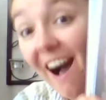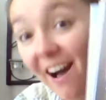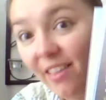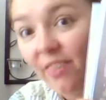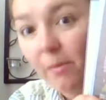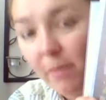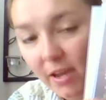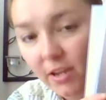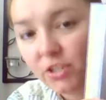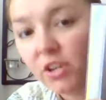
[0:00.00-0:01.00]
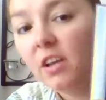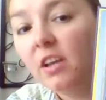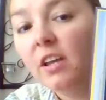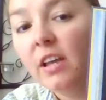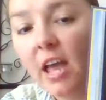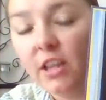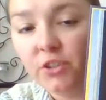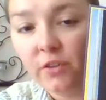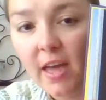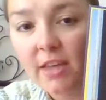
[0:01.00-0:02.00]
on the page. And
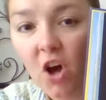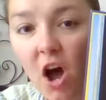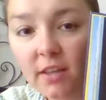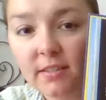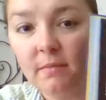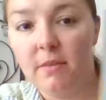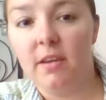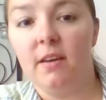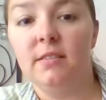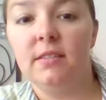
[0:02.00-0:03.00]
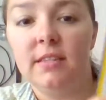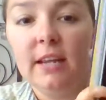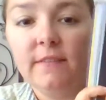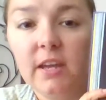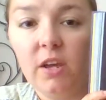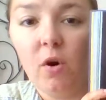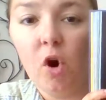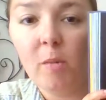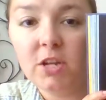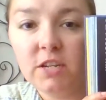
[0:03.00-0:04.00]
so that is awesome because instead of getting a
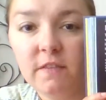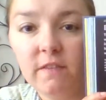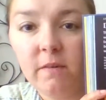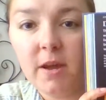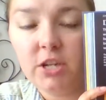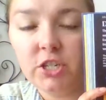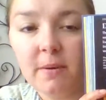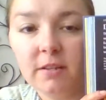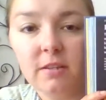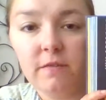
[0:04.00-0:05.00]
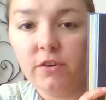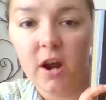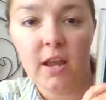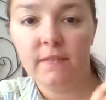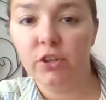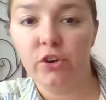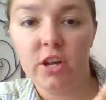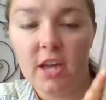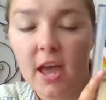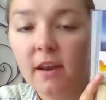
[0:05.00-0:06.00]
whole bunch of information about stuff you're not even
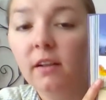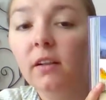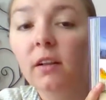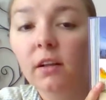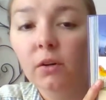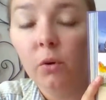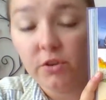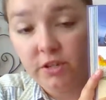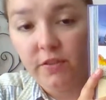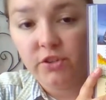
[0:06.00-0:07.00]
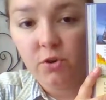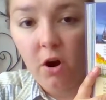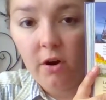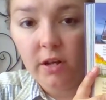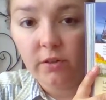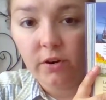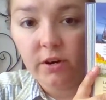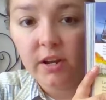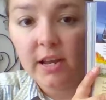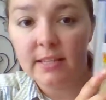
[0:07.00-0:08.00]
learning yet, or stuff that you already
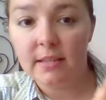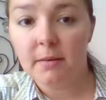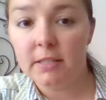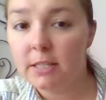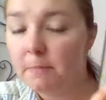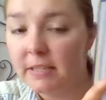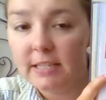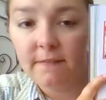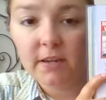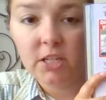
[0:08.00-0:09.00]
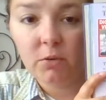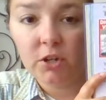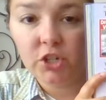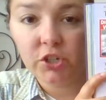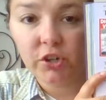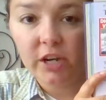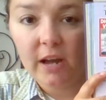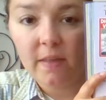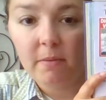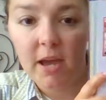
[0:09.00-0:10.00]
learned, it's specific to what you're learning
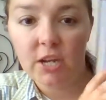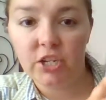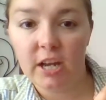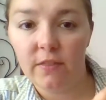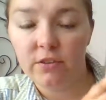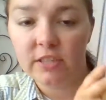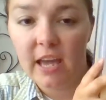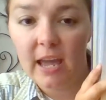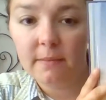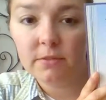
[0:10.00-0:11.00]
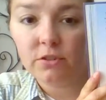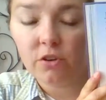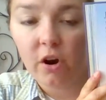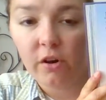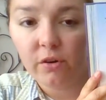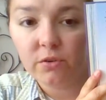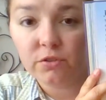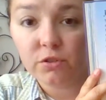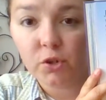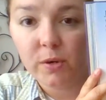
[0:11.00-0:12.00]
on the page. Again, there's games, there's articles,
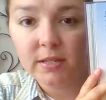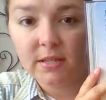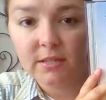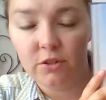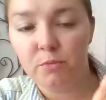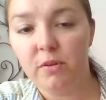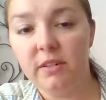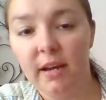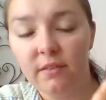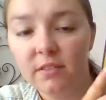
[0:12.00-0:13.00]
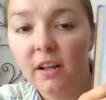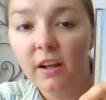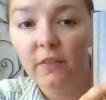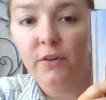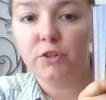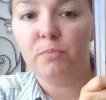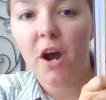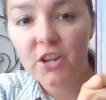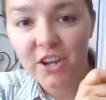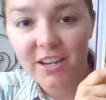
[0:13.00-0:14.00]
there's quizzes, there's printouts, there's
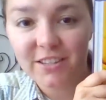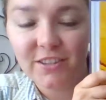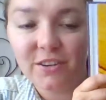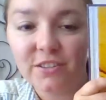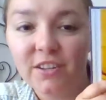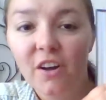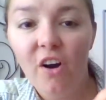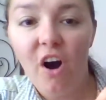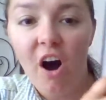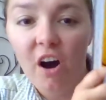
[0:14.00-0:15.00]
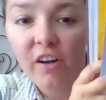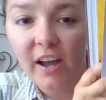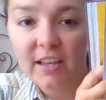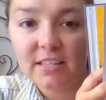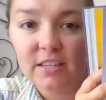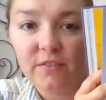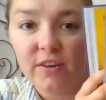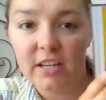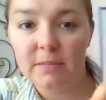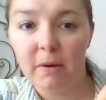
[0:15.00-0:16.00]
projects, there's all kinds of
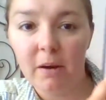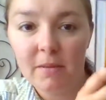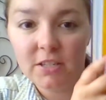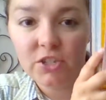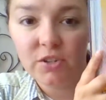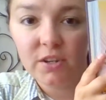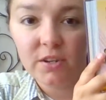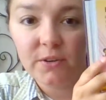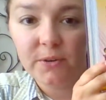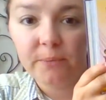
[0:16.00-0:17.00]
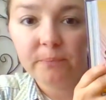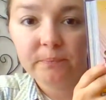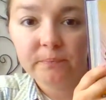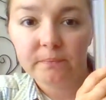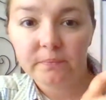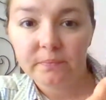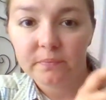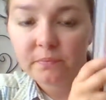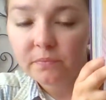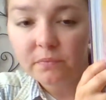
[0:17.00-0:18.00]
different experiments that you can do.
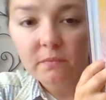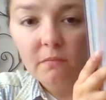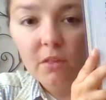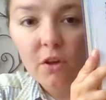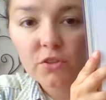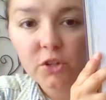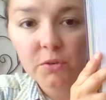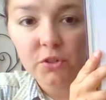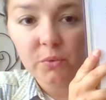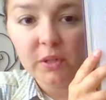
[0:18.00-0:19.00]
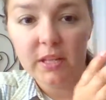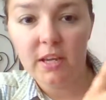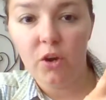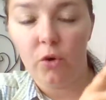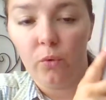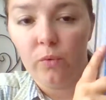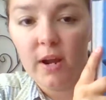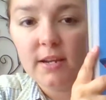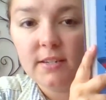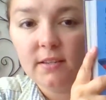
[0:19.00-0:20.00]
So it's a really
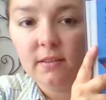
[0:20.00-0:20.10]
great,